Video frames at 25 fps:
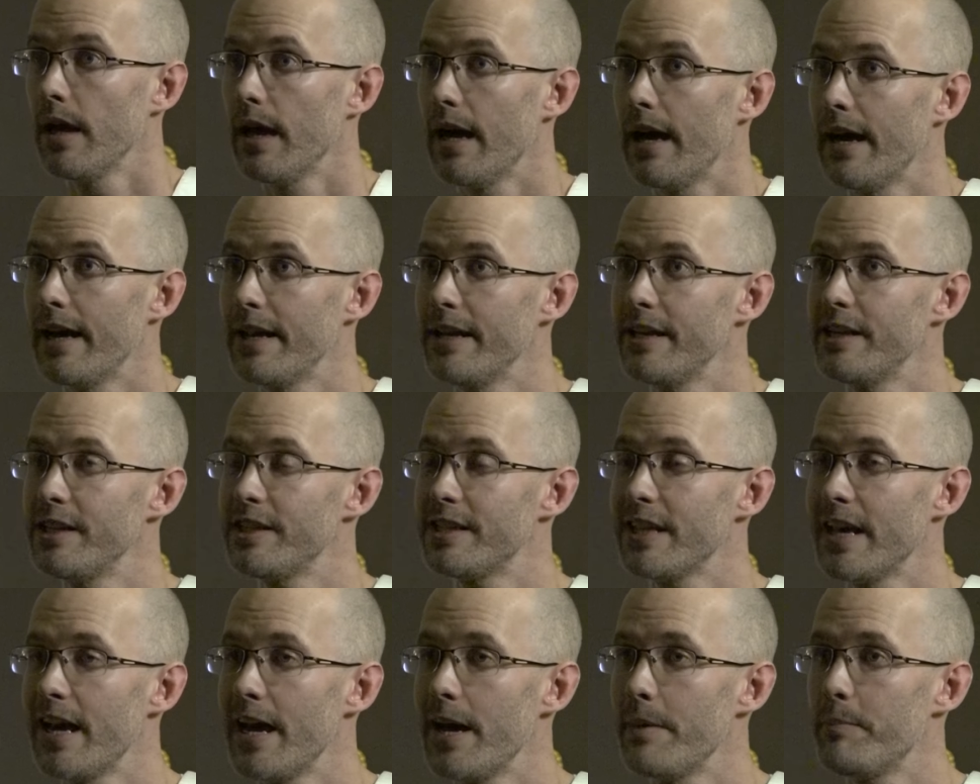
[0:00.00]

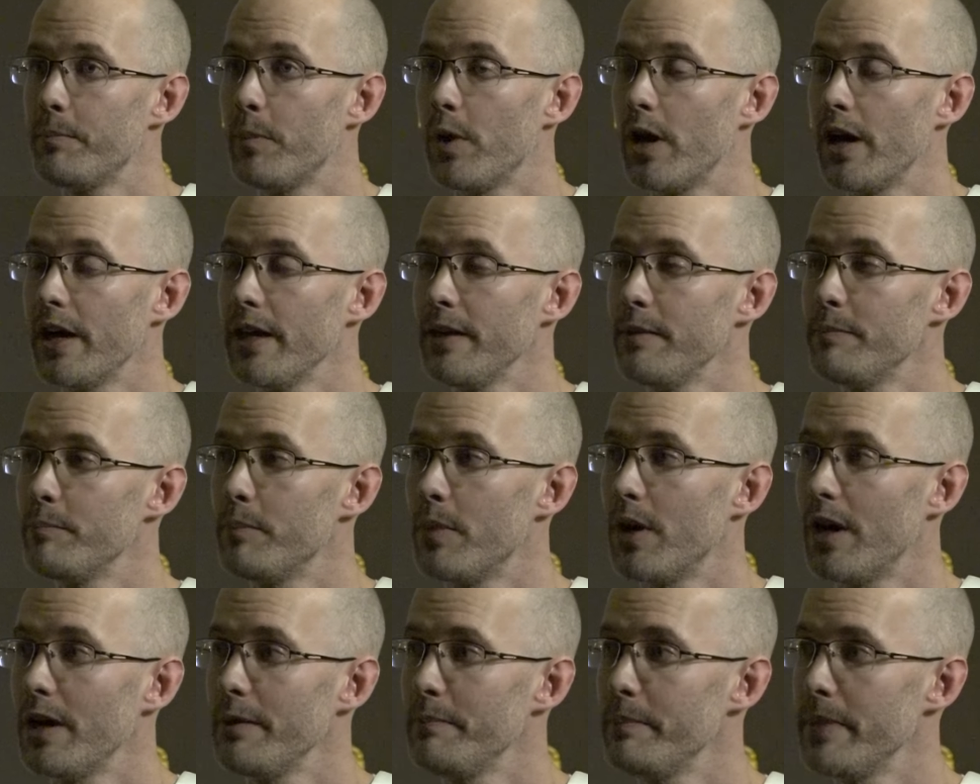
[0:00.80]
and uh, my,
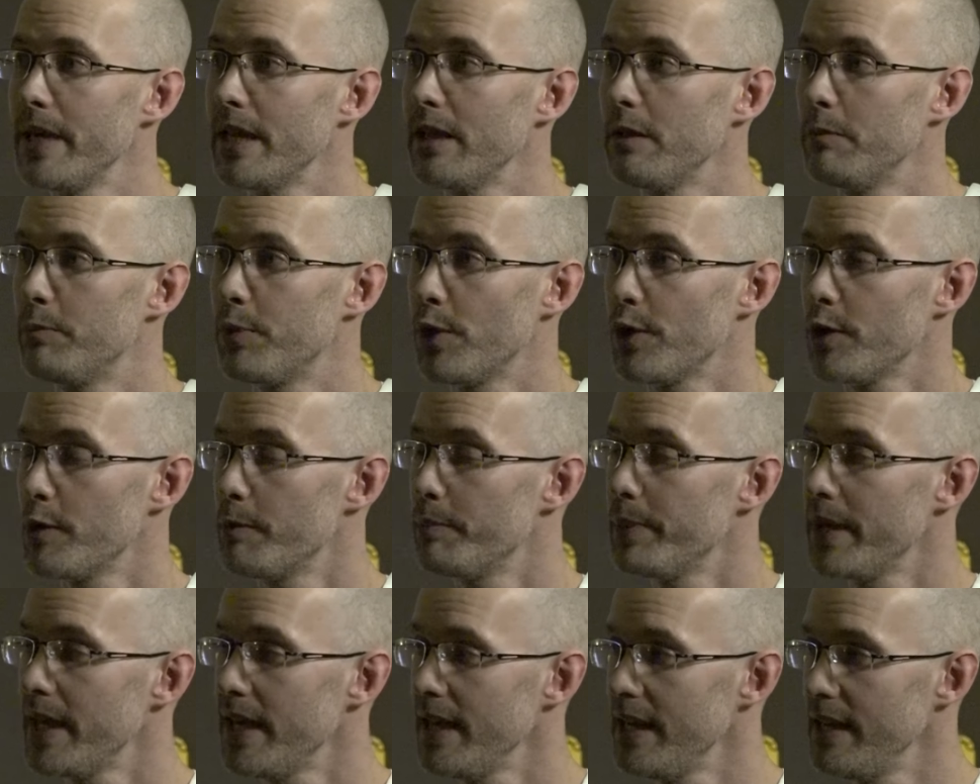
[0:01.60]
my middle brother,
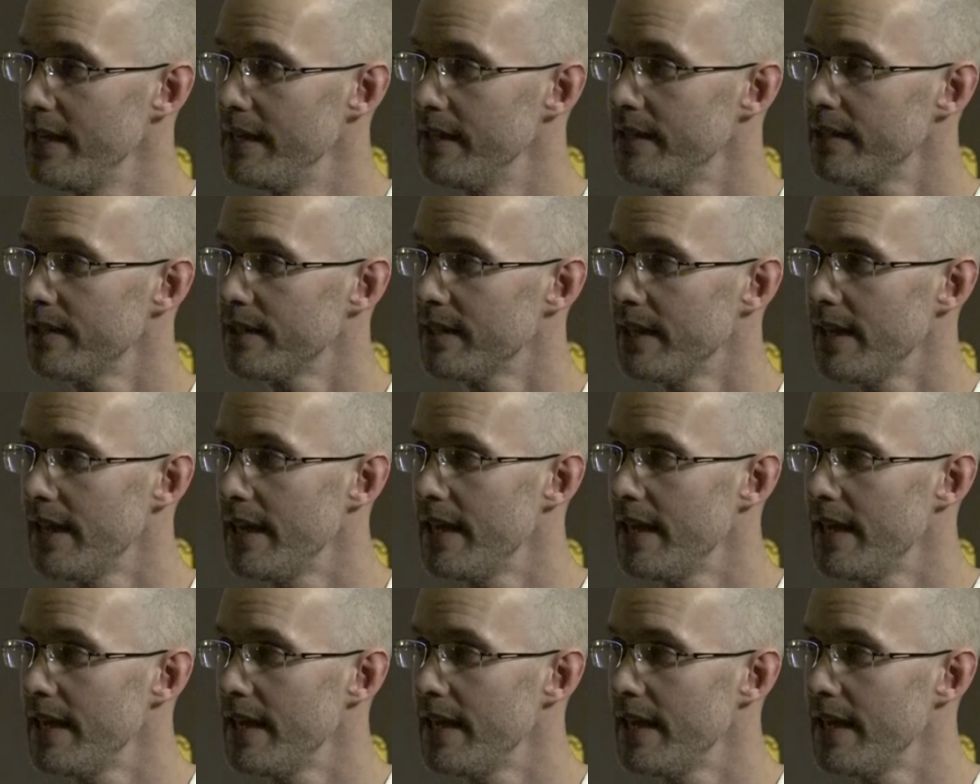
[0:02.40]
Pete,